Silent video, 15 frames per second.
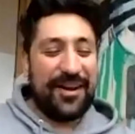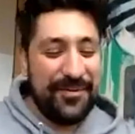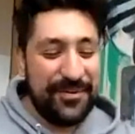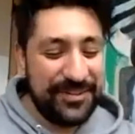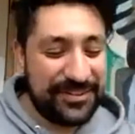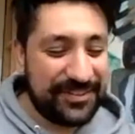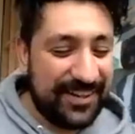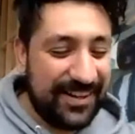I
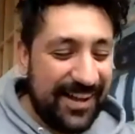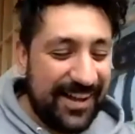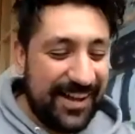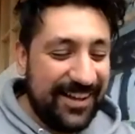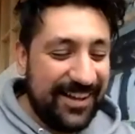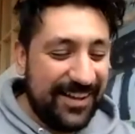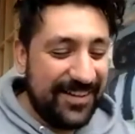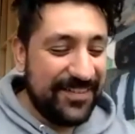was
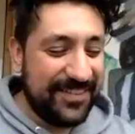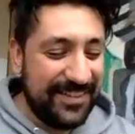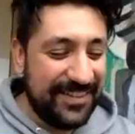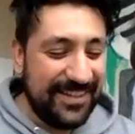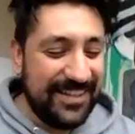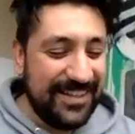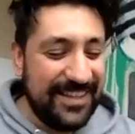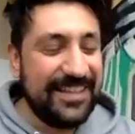uh,
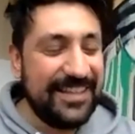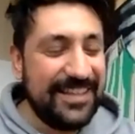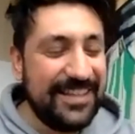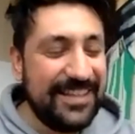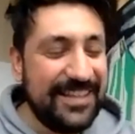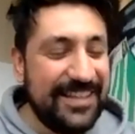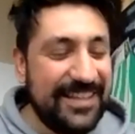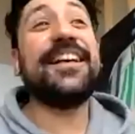
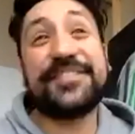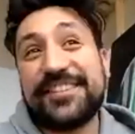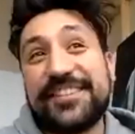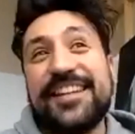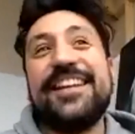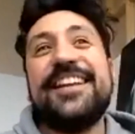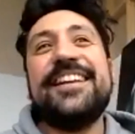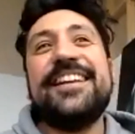yes.
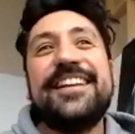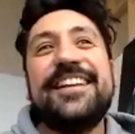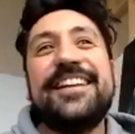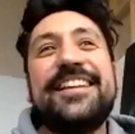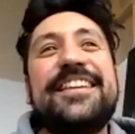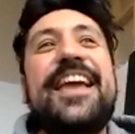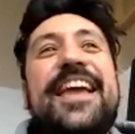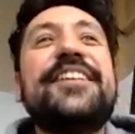
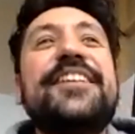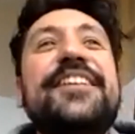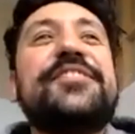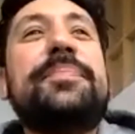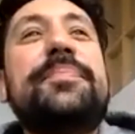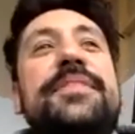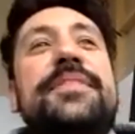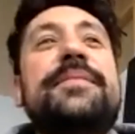Yes,
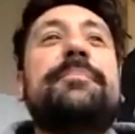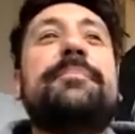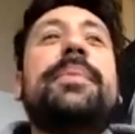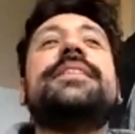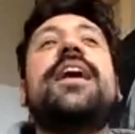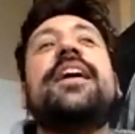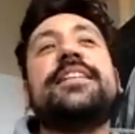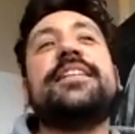but
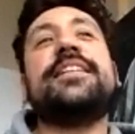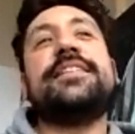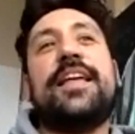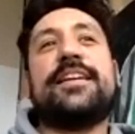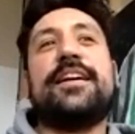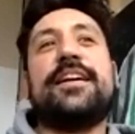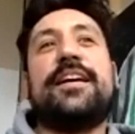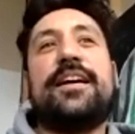not in like
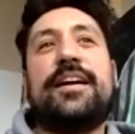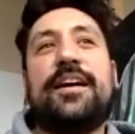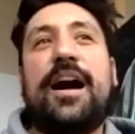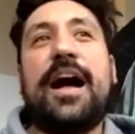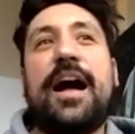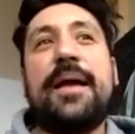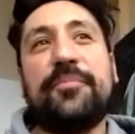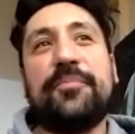uh,
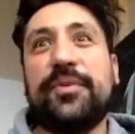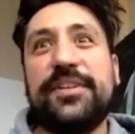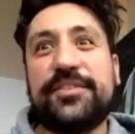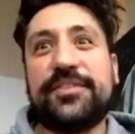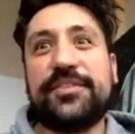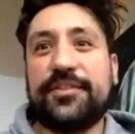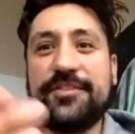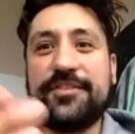I'm
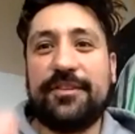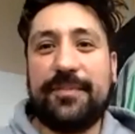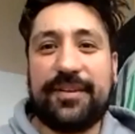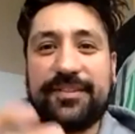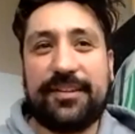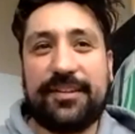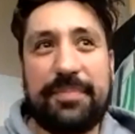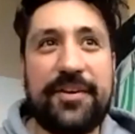researching Mexican
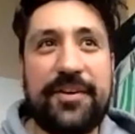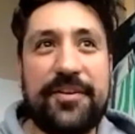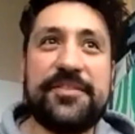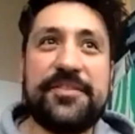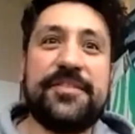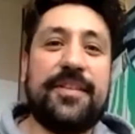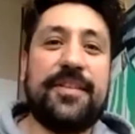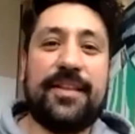painters
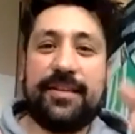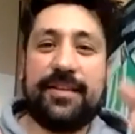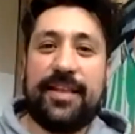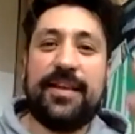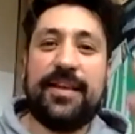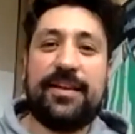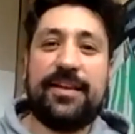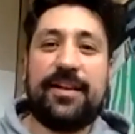and then like
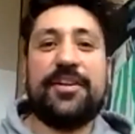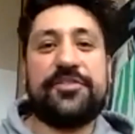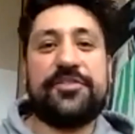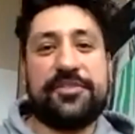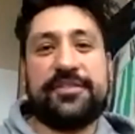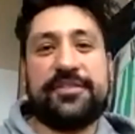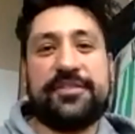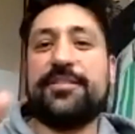
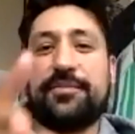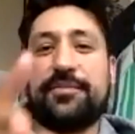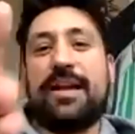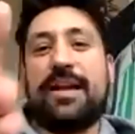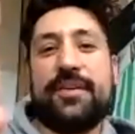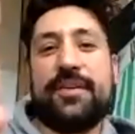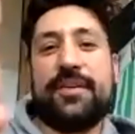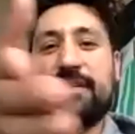consciously
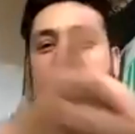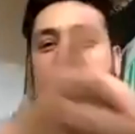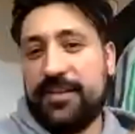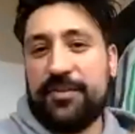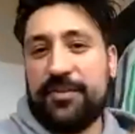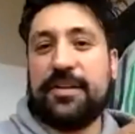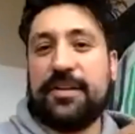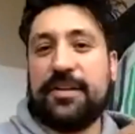deriving, you know,
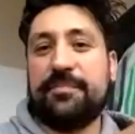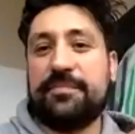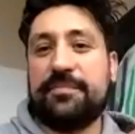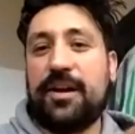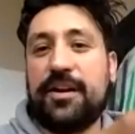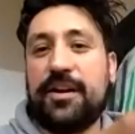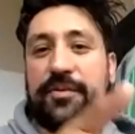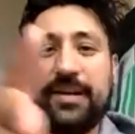some
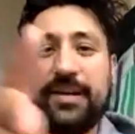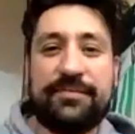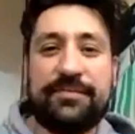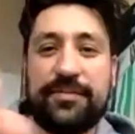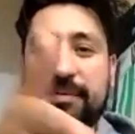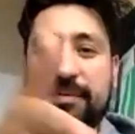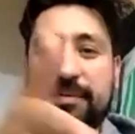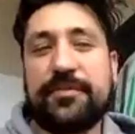concrete
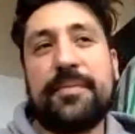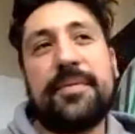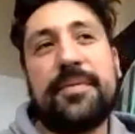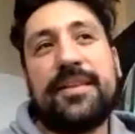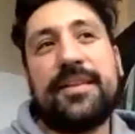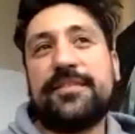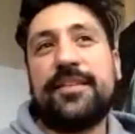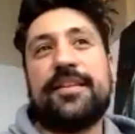influence from them.
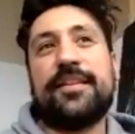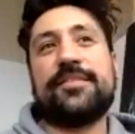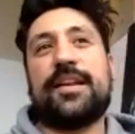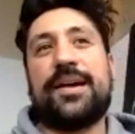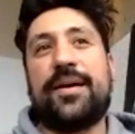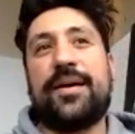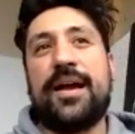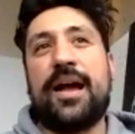That's not that's not
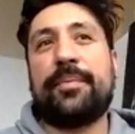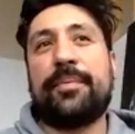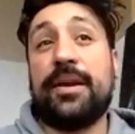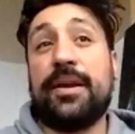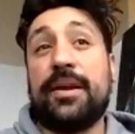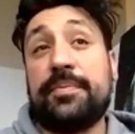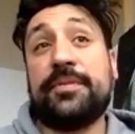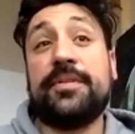how I operate.
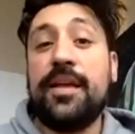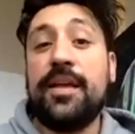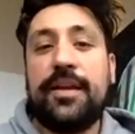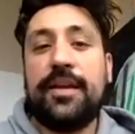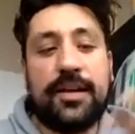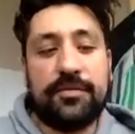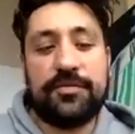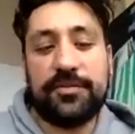But you
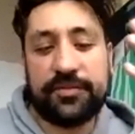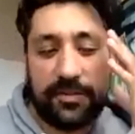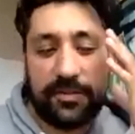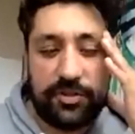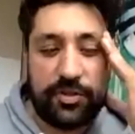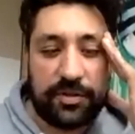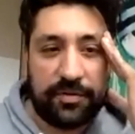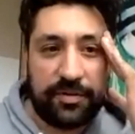know, just the
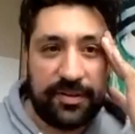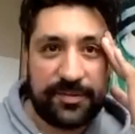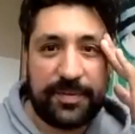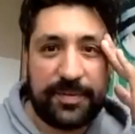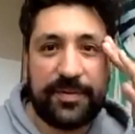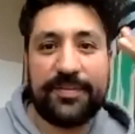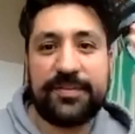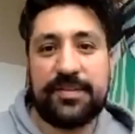general
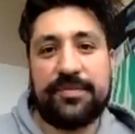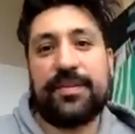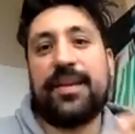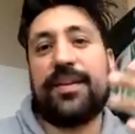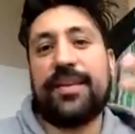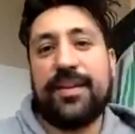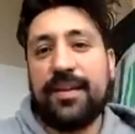experience of like